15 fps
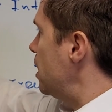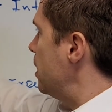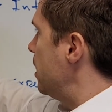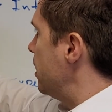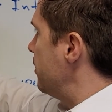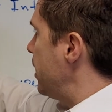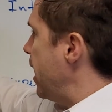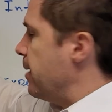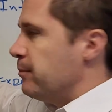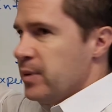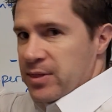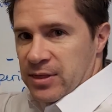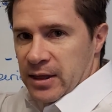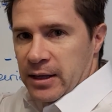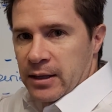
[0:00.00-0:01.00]

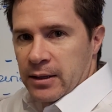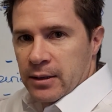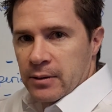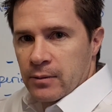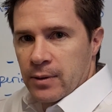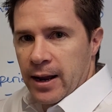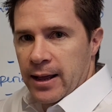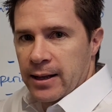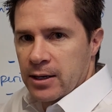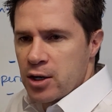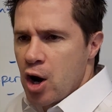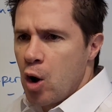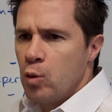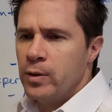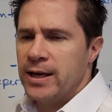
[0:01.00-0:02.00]
Empathy, right?
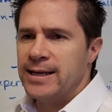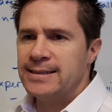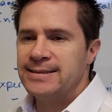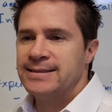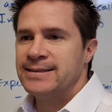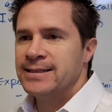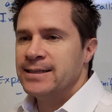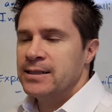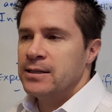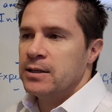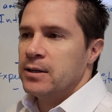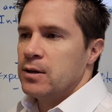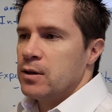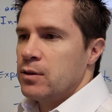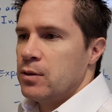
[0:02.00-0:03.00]
Notice
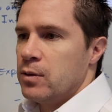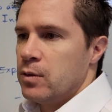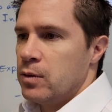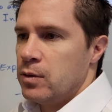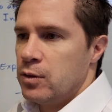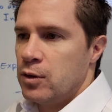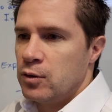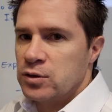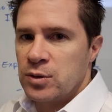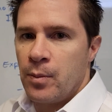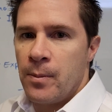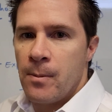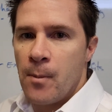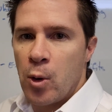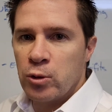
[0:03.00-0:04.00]
those
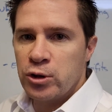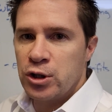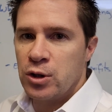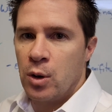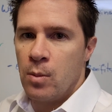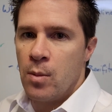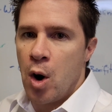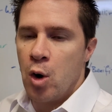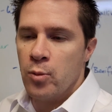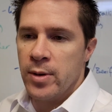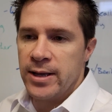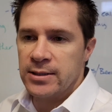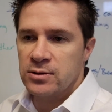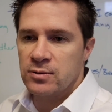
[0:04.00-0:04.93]
emotional moments,